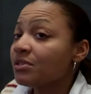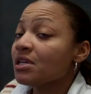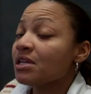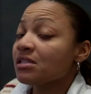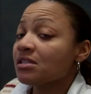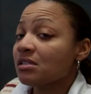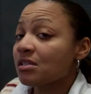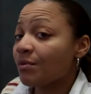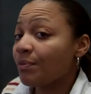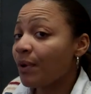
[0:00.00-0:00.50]

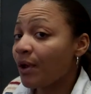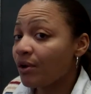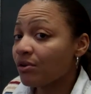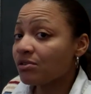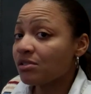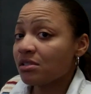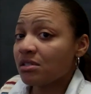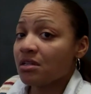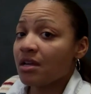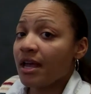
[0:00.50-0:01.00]

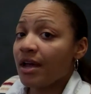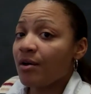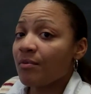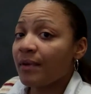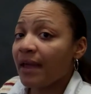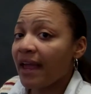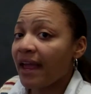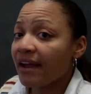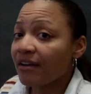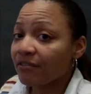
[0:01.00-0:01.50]
supposed to help
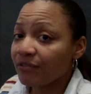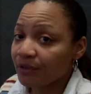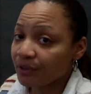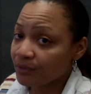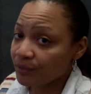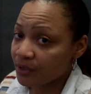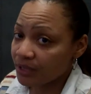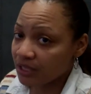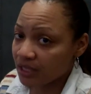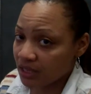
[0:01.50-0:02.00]

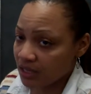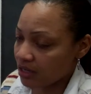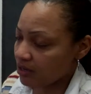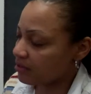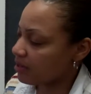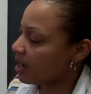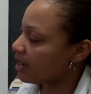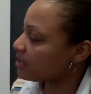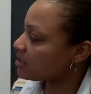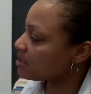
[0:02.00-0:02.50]
everyone in the
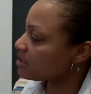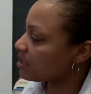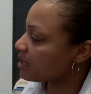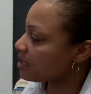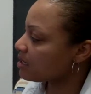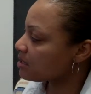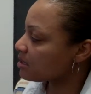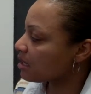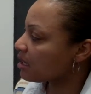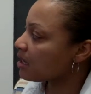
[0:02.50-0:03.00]
United
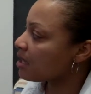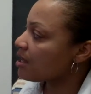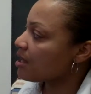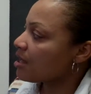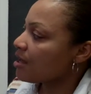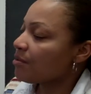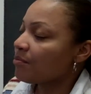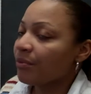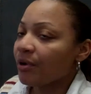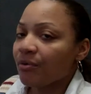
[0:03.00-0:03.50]
States,
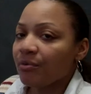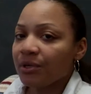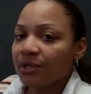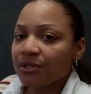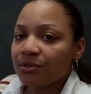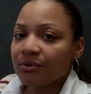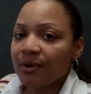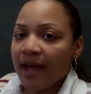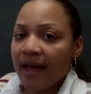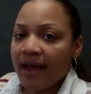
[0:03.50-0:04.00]
but we
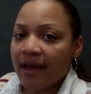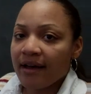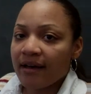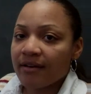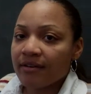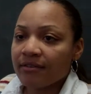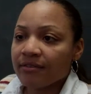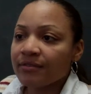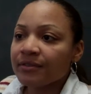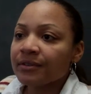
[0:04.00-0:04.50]
do
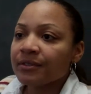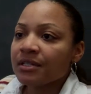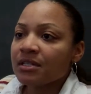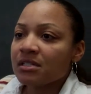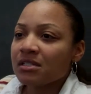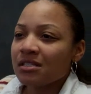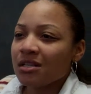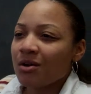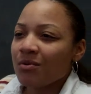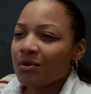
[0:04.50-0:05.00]
have
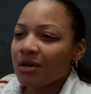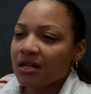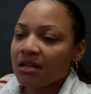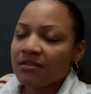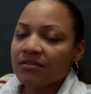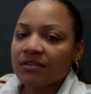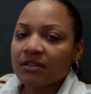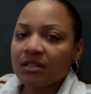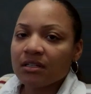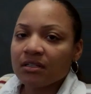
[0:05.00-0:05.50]
somewhat
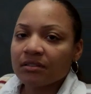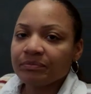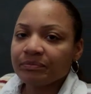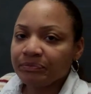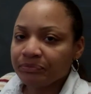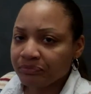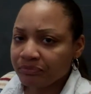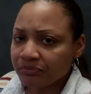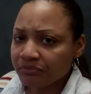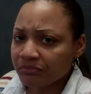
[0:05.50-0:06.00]
of a
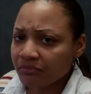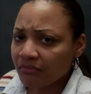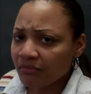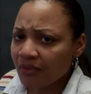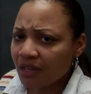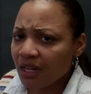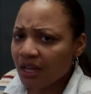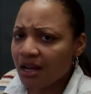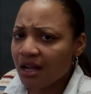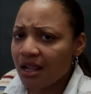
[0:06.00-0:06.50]

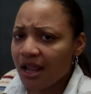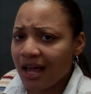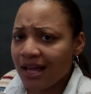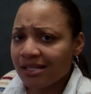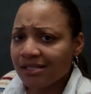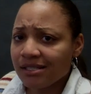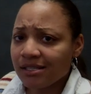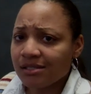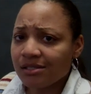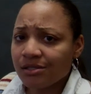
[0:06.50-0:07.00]

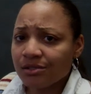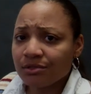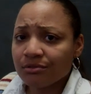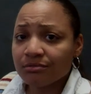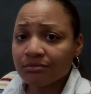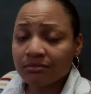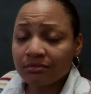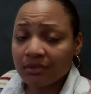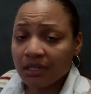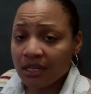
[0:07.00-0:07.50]
class system
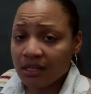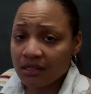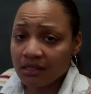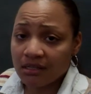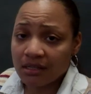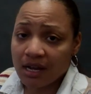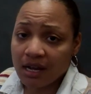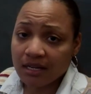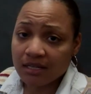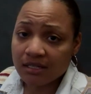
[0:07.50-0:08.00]
in the
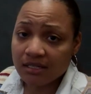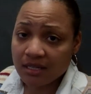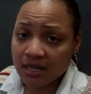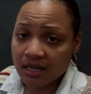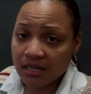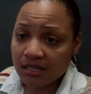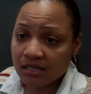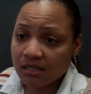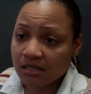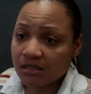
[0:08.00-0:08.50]
United
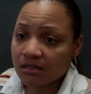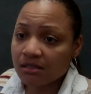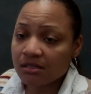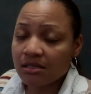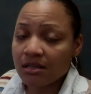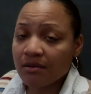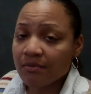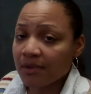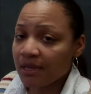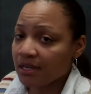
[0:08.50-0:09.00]
States.
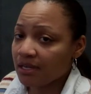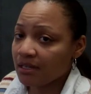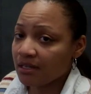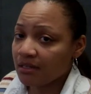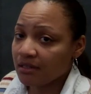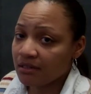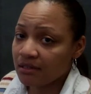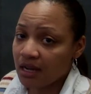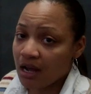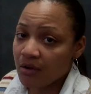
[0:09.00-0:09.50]
Some may
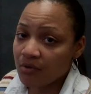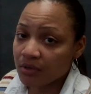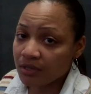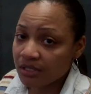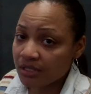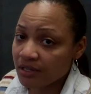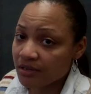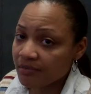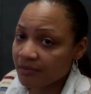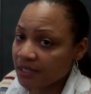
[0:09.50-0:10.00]
not want
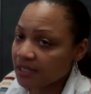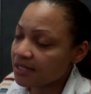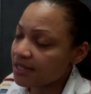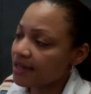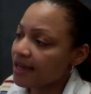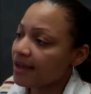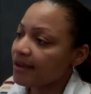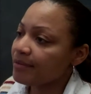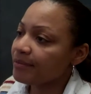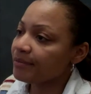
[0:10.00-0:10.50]
to admit to
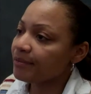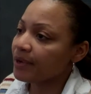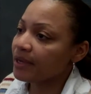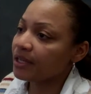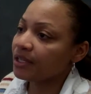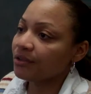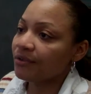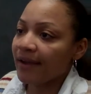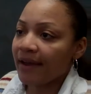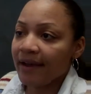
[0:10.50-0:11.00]
that,
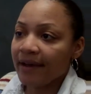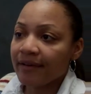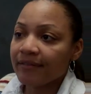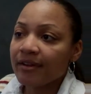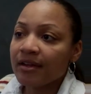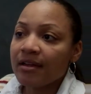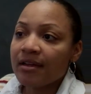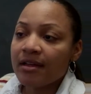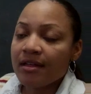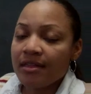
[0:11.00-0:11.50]
but you have
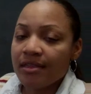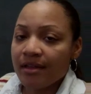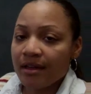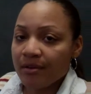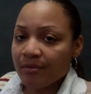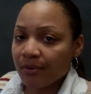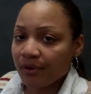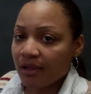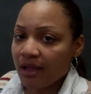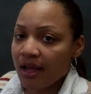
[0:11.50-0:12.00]
the
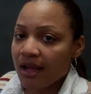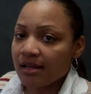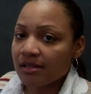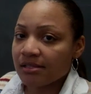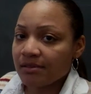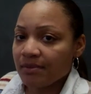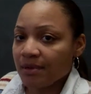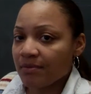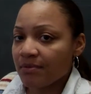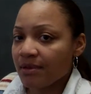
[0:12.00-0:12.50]
upper class,
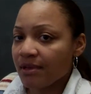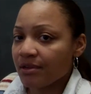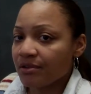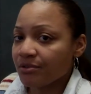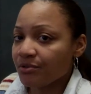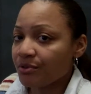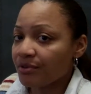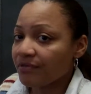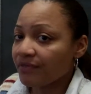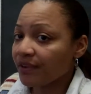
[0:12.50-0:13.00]
the people that are
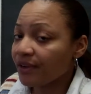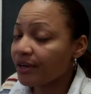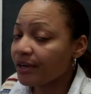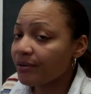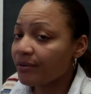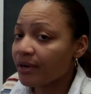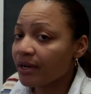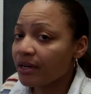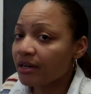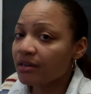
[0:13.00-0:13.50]
doing very
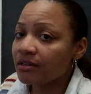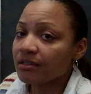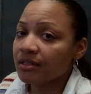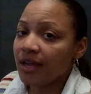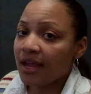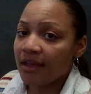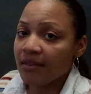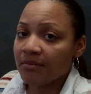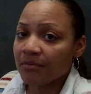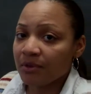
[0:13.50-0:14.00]
well. You
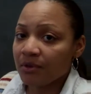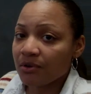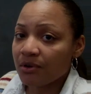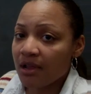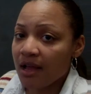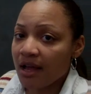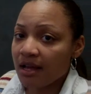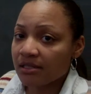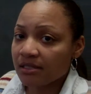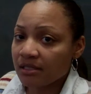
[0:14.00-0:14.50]
have the middle
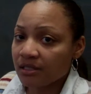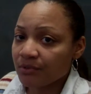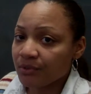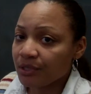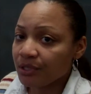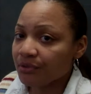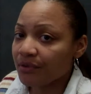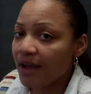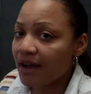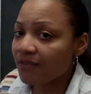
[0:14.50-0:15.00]
class, and then we
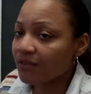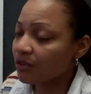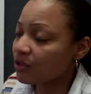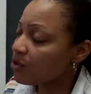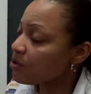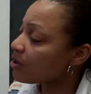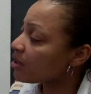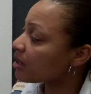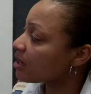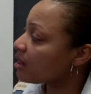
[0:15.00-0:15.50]
do have a
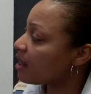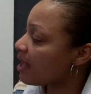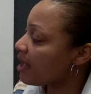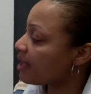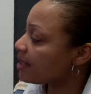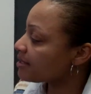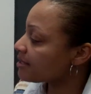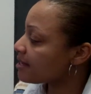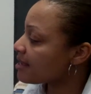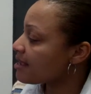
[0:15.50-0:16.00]
lower
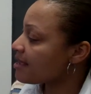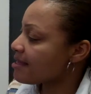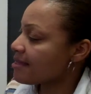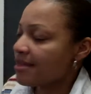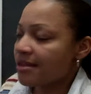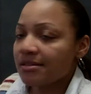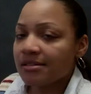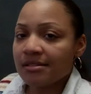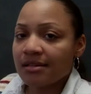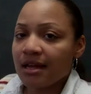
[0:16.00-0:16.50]
class
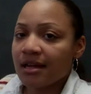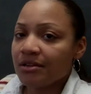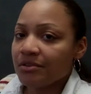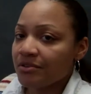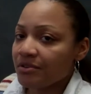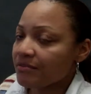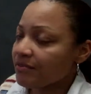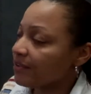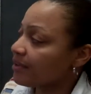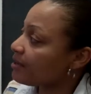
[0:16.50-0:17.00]
that is not doing
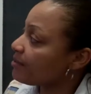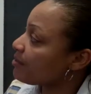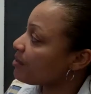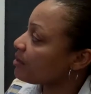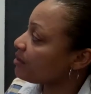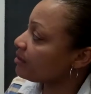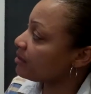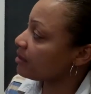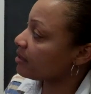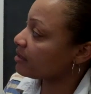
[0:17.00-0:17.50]
very
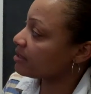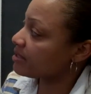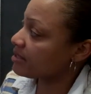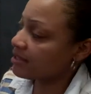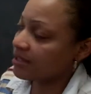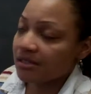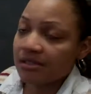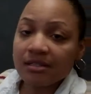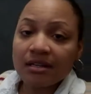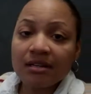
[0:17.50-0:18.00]
well in our
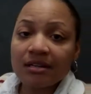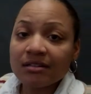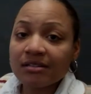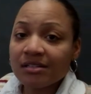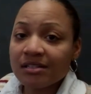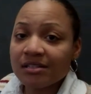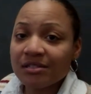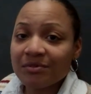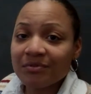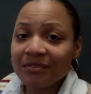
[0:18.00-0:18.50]

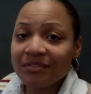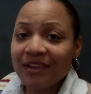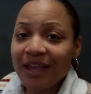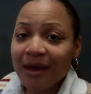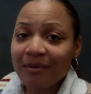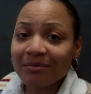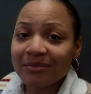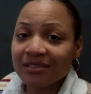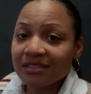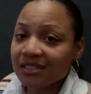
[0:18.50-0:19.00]
system of
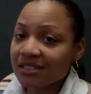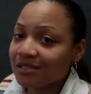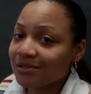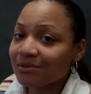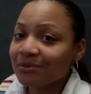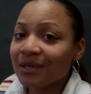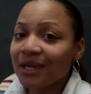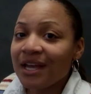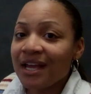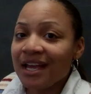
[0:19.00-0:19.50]
capitalism,
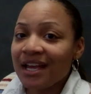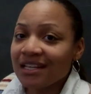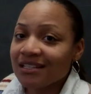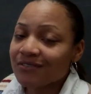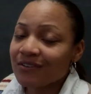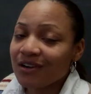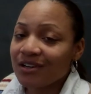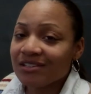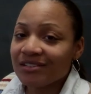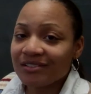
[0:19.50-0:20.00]
as
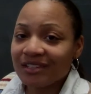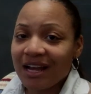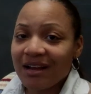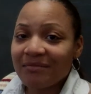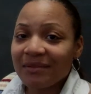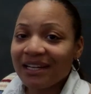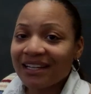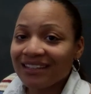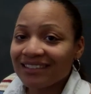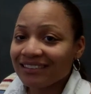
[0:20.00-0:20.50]
far as they're not
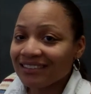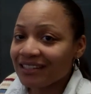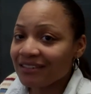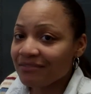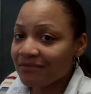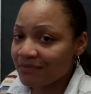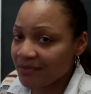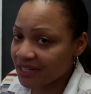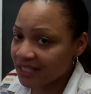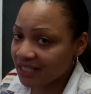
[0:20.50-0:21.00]
making
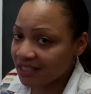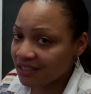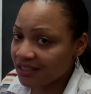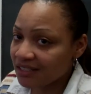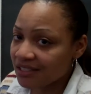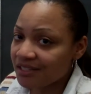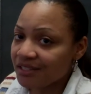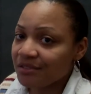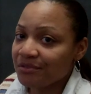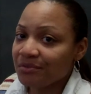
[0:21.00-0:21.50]
enough money
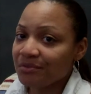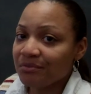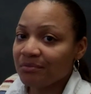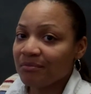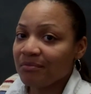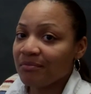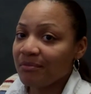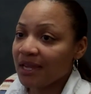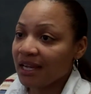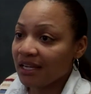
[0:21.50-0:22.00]
to
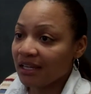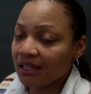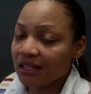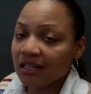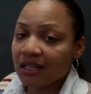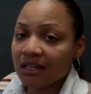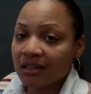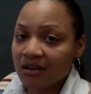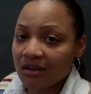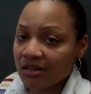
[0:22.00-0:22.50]
make it
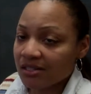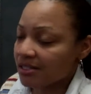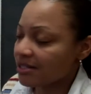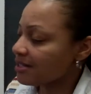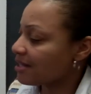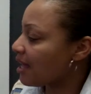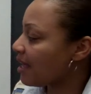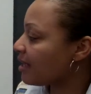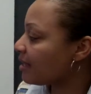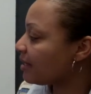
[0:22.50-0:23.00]
in our
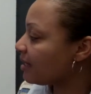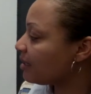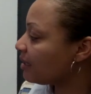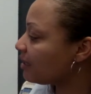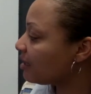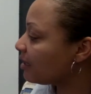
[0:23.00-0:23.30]
society.